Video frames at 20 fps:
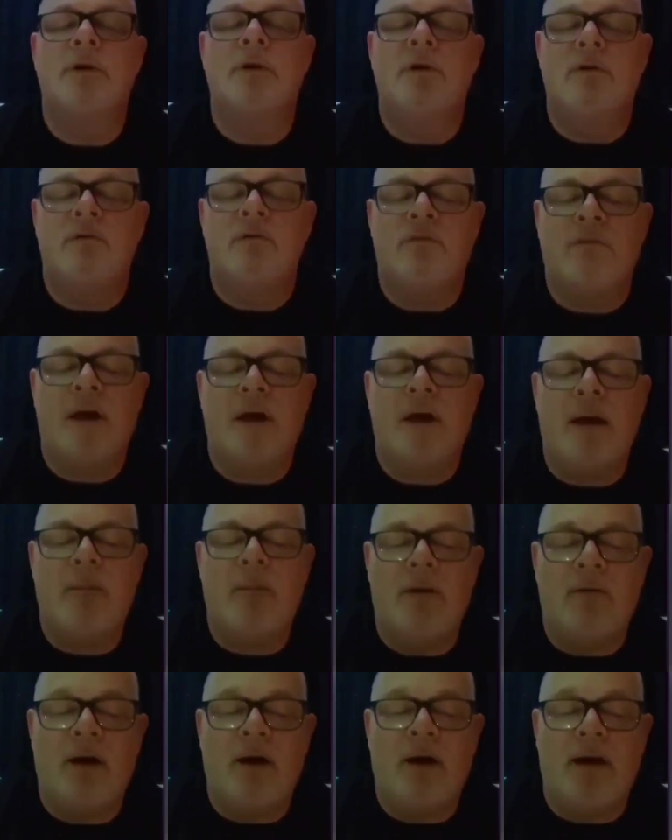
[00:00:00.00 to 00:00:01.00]
Fab.
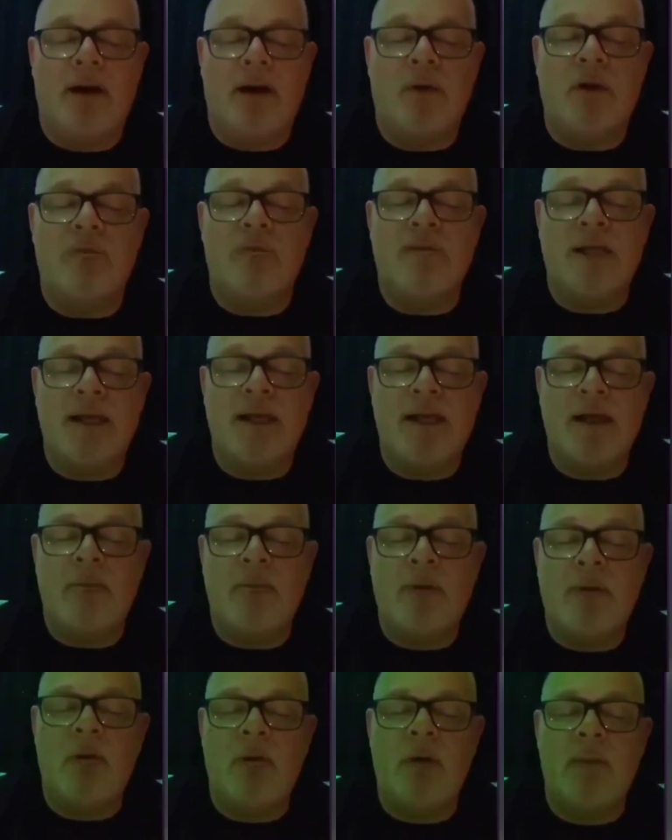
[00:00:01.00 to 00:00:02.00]
Right, we'd love to hear your
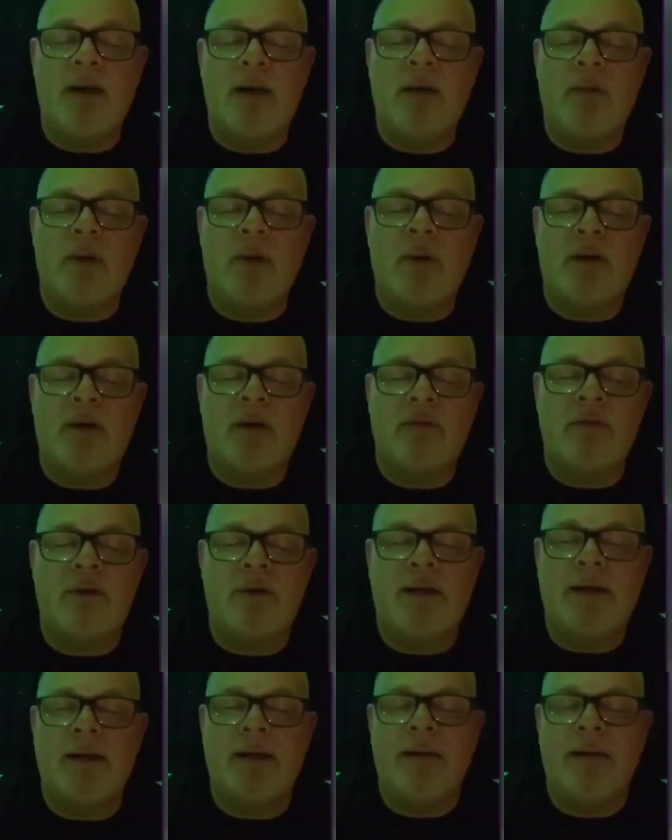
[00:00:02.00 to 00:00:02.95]
poem anyway, whenever you're ready.